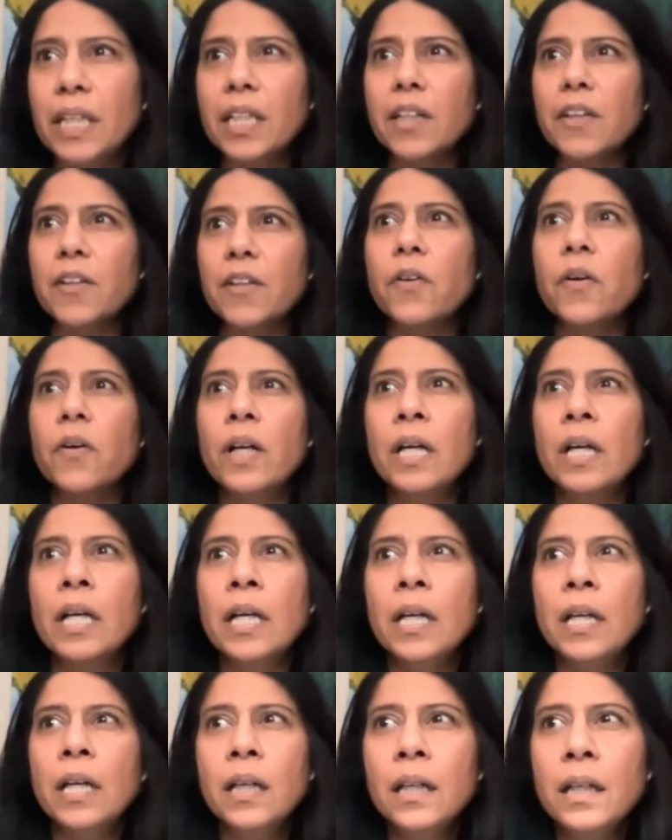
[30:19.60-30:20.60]
Thank you.
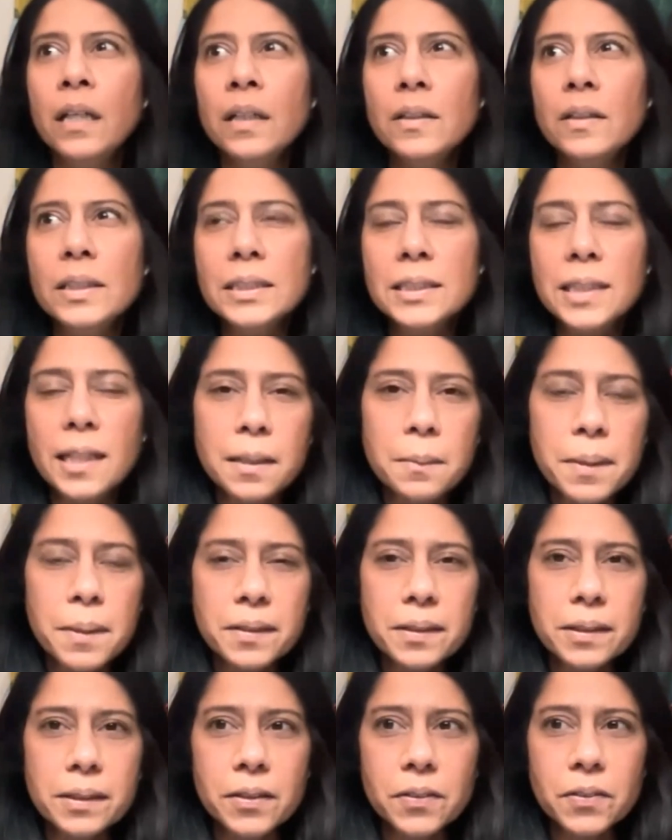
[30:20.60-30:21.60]
Let's talk
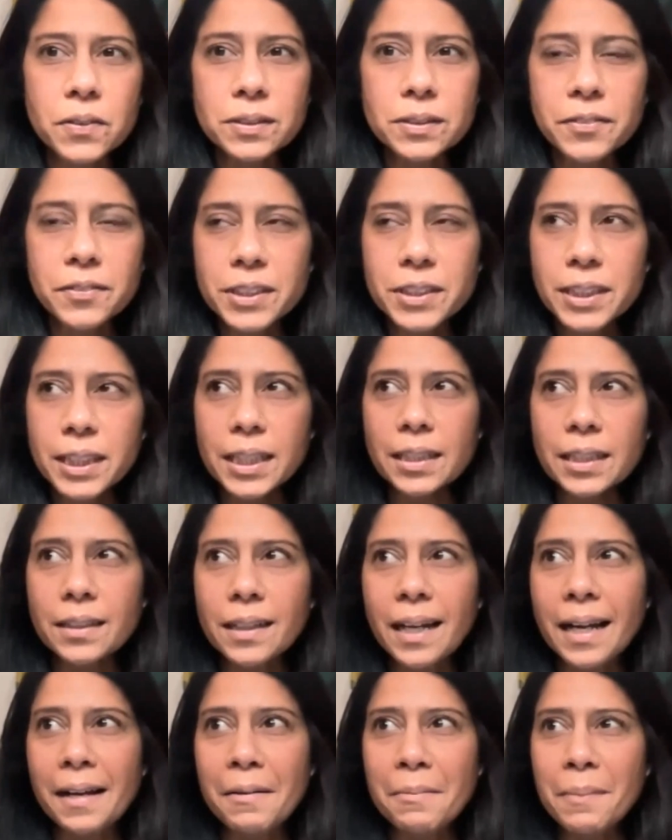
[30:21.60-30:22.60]
about the ghost for a
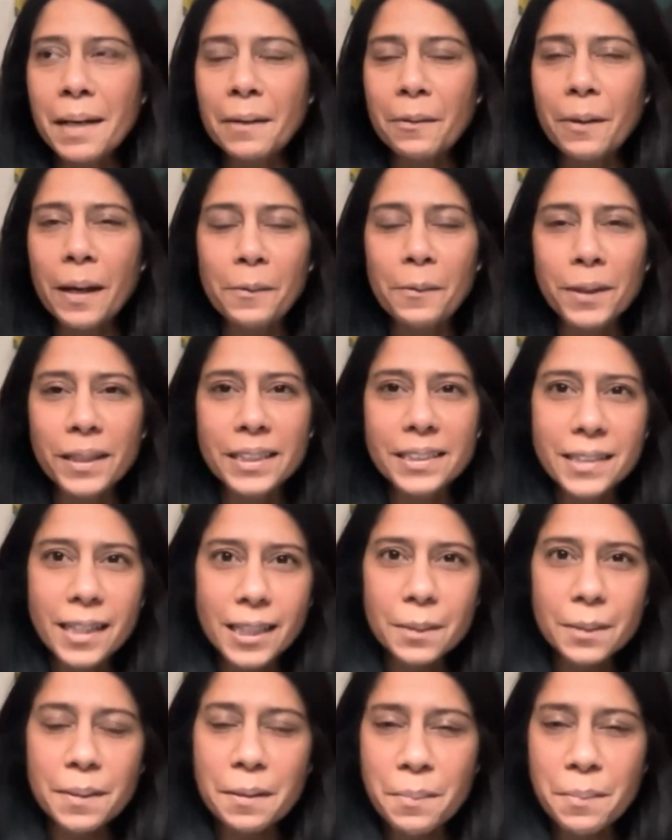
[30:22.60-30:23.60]
second. I want to
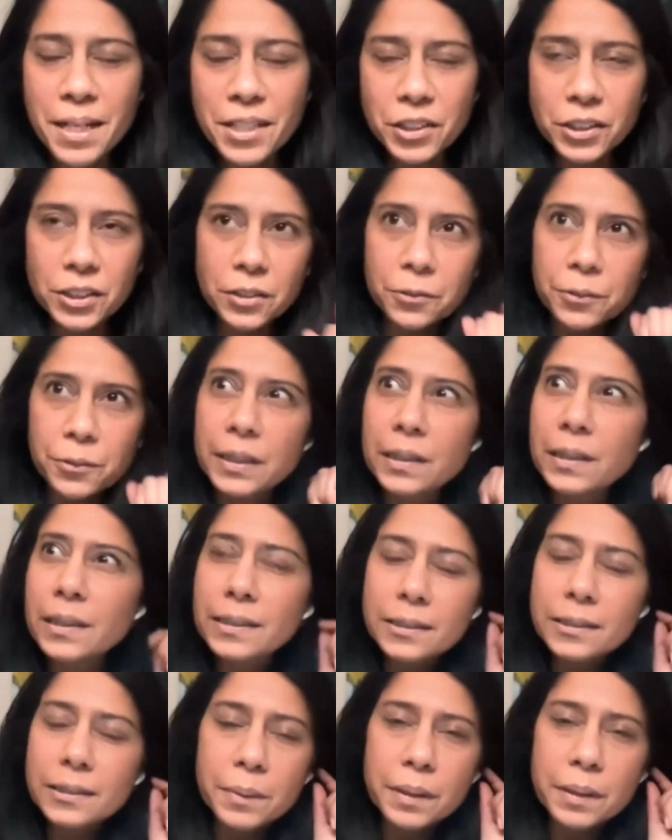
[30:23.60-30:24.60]
talk about magical
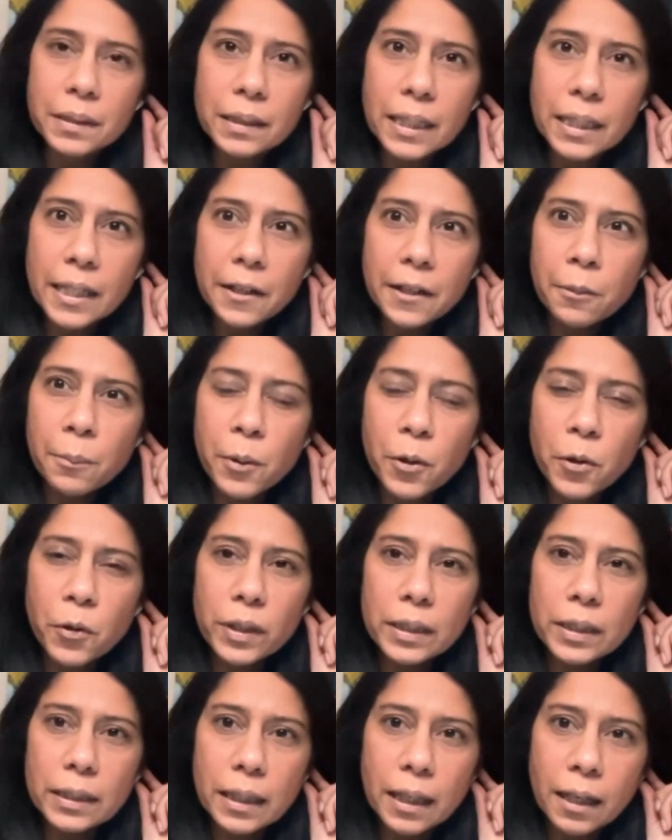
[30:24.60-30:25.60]
realism and
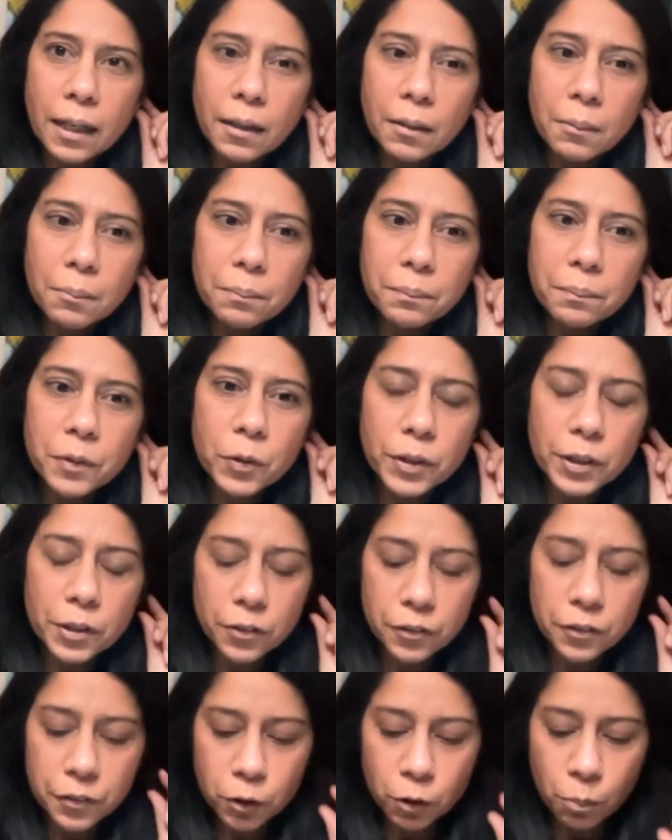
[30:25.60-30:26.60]
Guillermo.
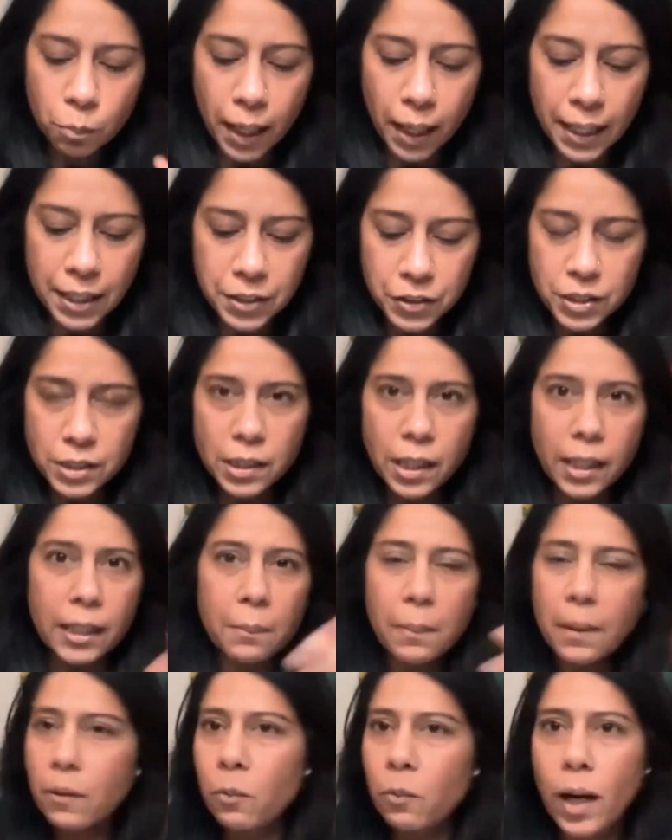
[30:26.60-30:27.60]
Julio, if you don't mind, just
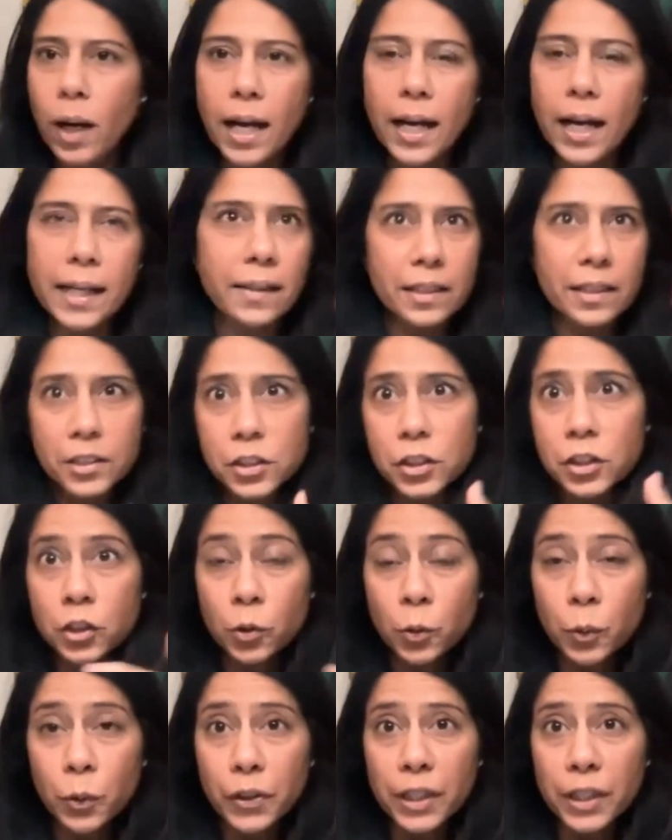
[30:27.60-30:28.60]
talking about why this
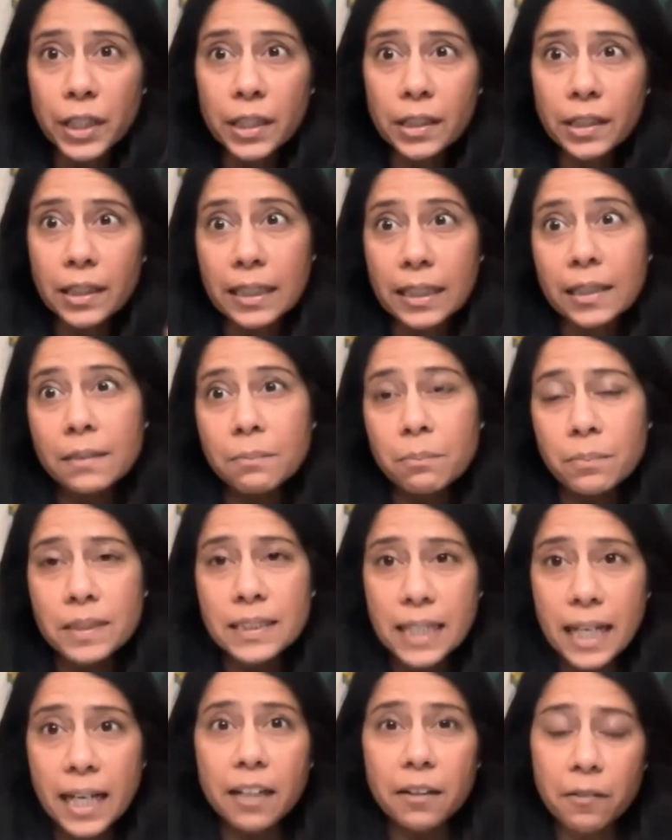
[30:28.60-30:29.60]
story
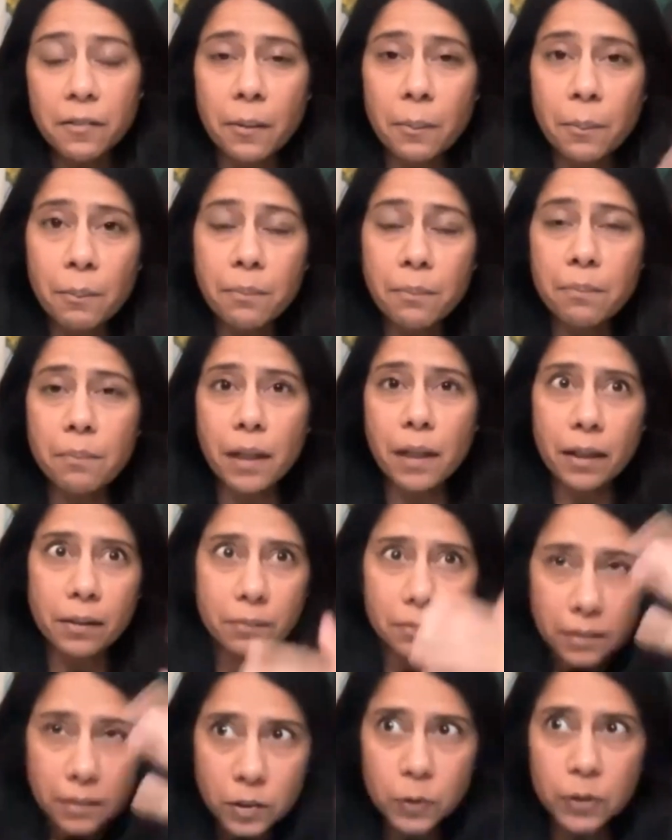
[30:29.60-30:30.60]
inside
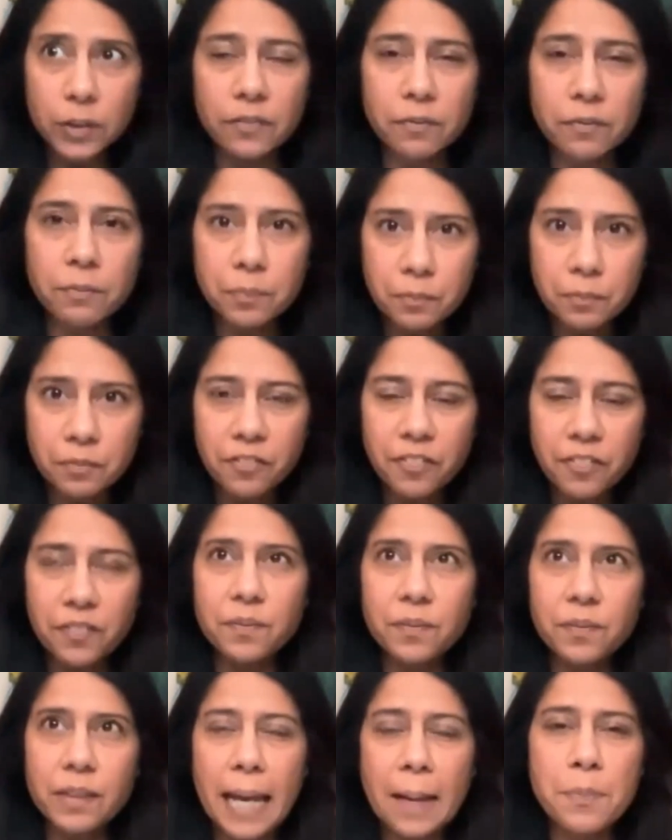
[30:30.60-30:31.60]
a sort of
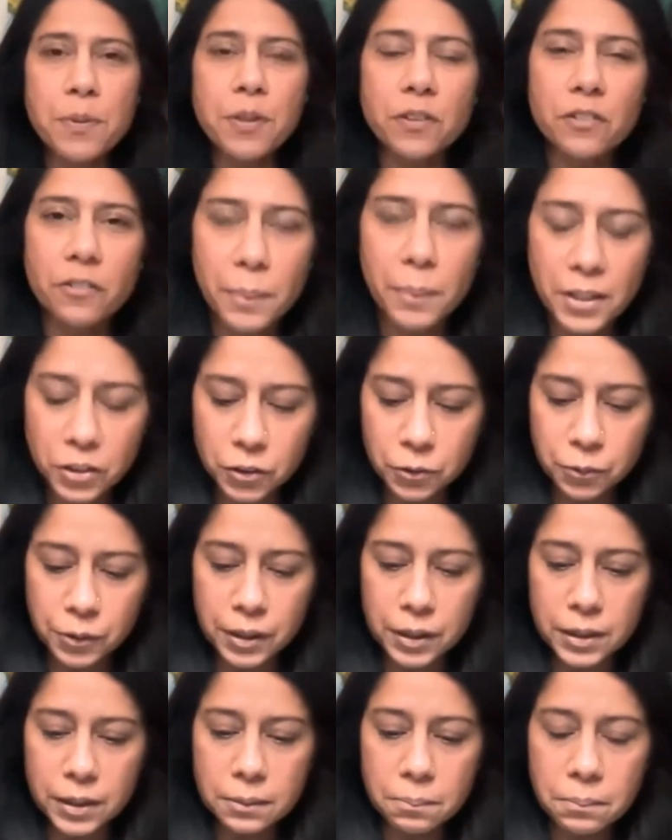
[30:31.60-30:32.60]
capsule of magical
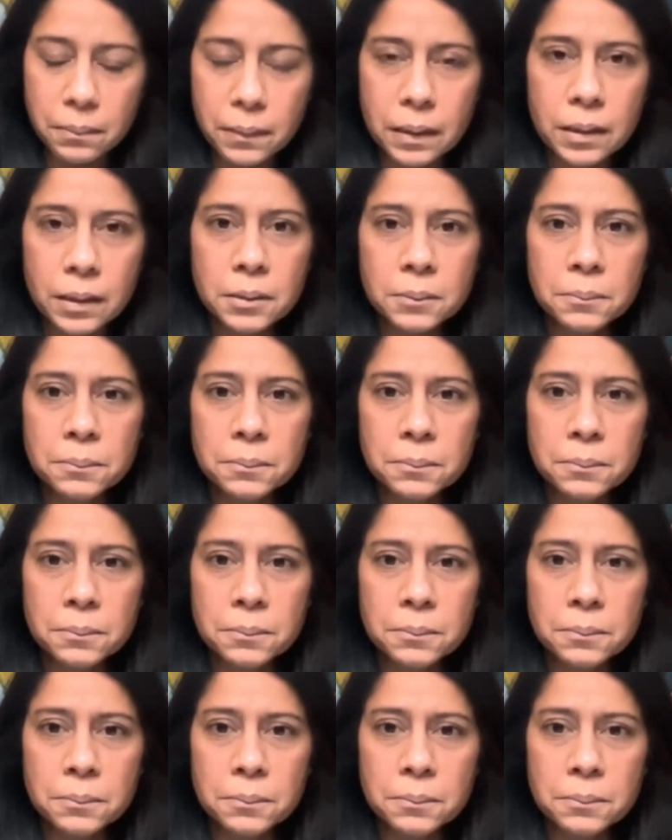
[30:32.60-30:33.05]
realism.